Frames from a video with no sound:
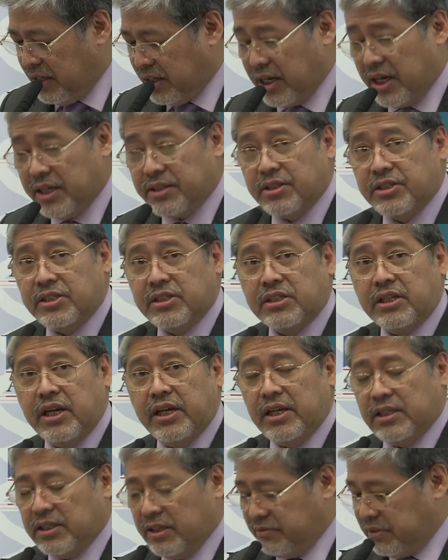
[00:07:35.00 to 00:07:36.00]
and the
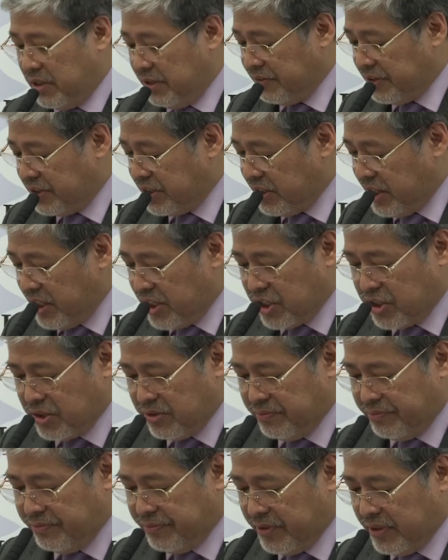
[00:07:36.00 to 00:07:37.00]
scale of
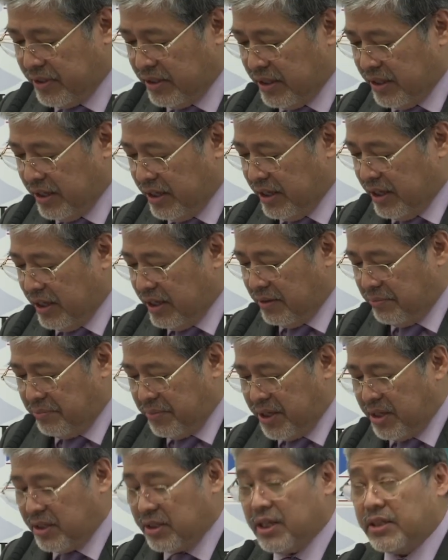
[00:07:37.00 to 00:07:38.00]
devastation
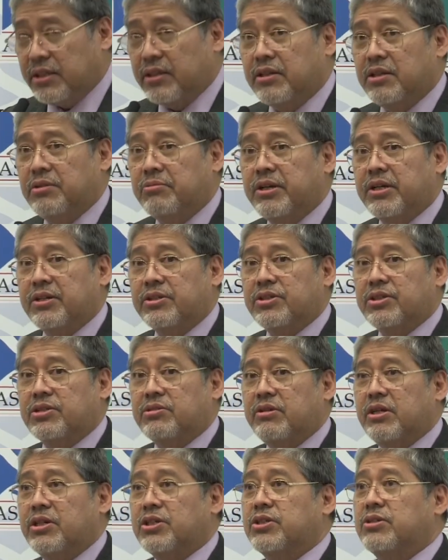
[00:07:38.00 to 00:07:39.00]
mean that the
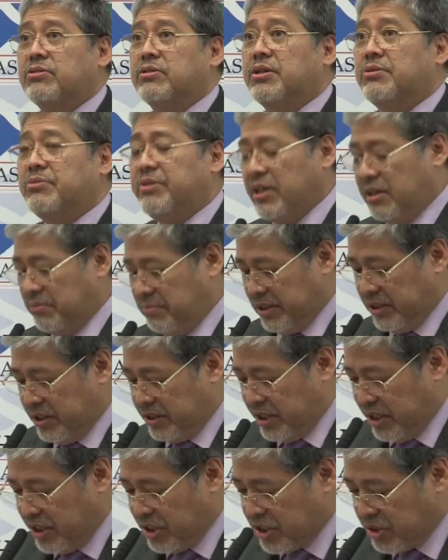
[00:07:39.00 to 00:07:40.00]
reconstruction and
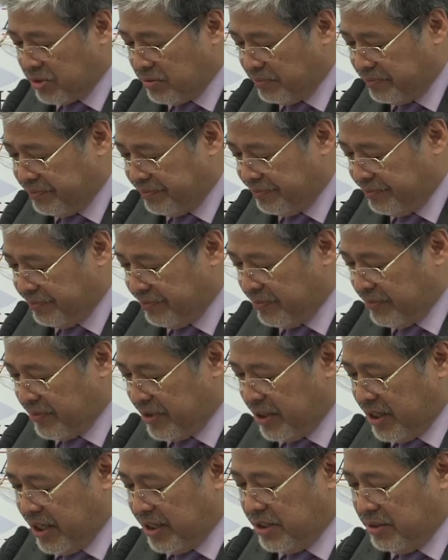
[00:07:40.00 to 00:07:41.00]
rehabilitation
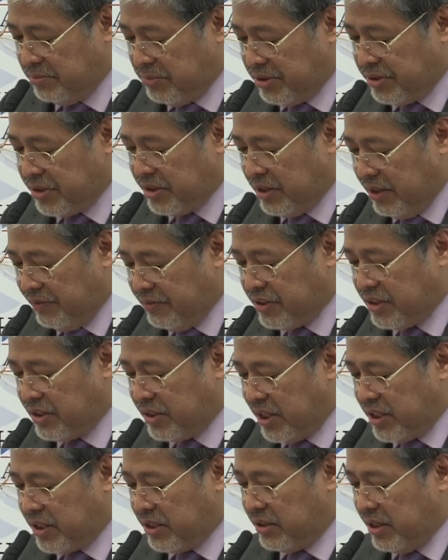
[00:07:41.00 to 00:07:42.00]
in the most
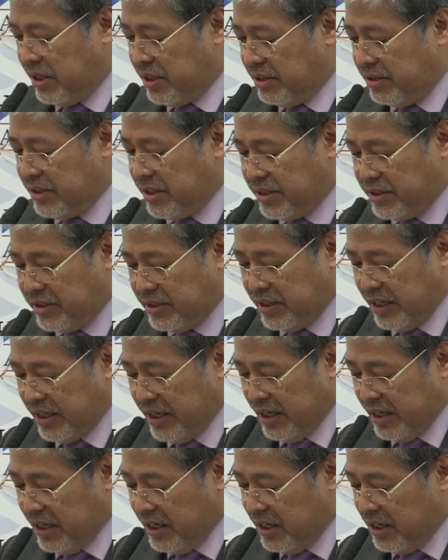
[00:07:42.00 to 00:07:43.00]
devastated areas
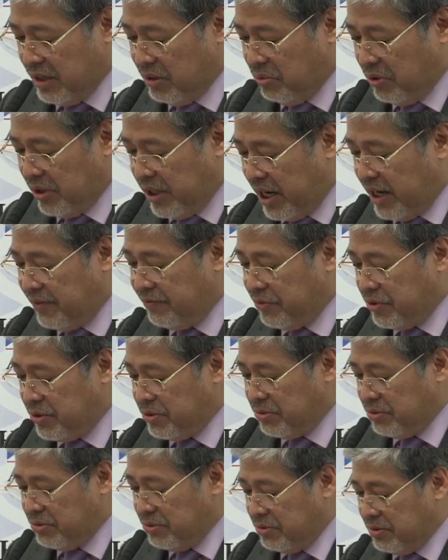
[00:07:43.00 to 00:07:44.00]
will have
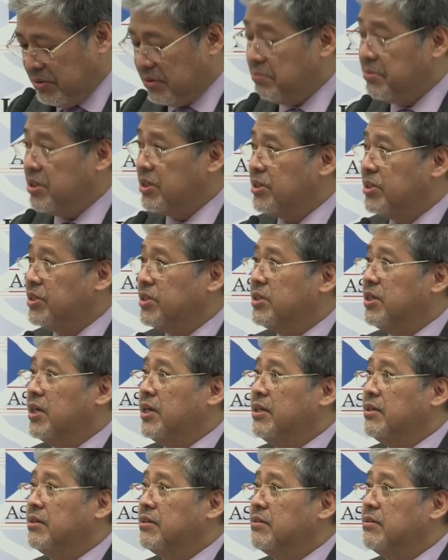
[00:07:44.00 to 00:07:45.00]
to be
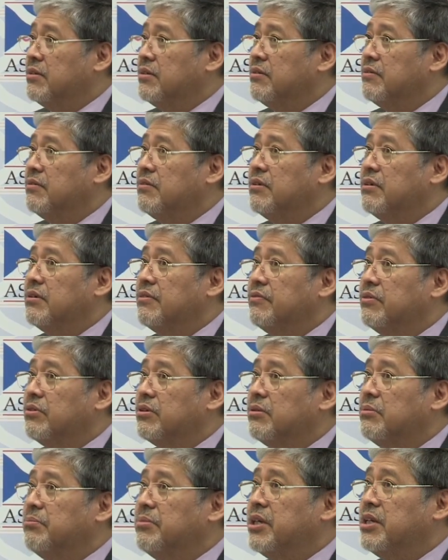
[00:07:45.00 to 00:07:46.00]
sustained
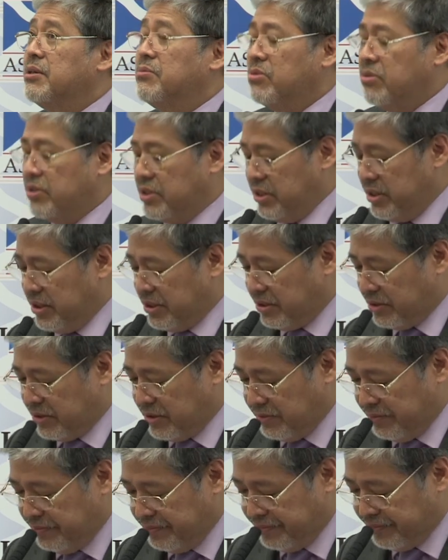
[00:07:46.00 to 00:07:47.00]
for many more
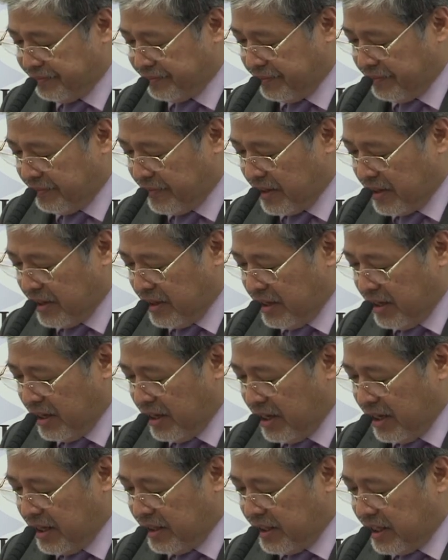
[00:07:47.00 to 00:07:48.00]
years.
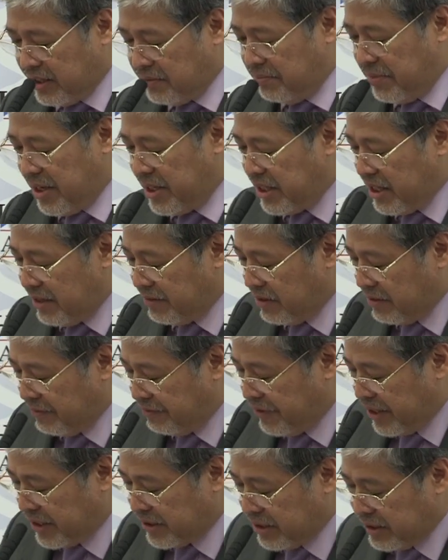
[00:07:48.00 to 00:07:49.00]
Yet many of the
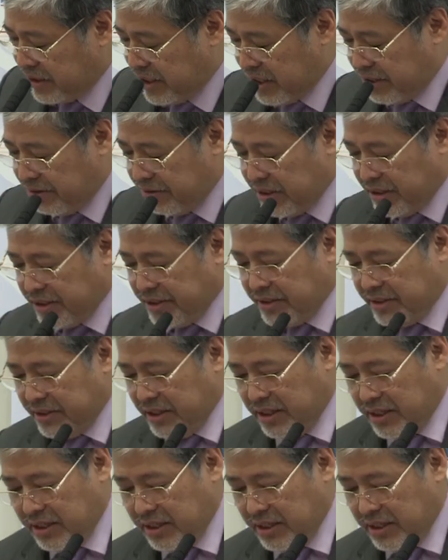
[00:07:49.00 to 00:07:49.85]
affected areas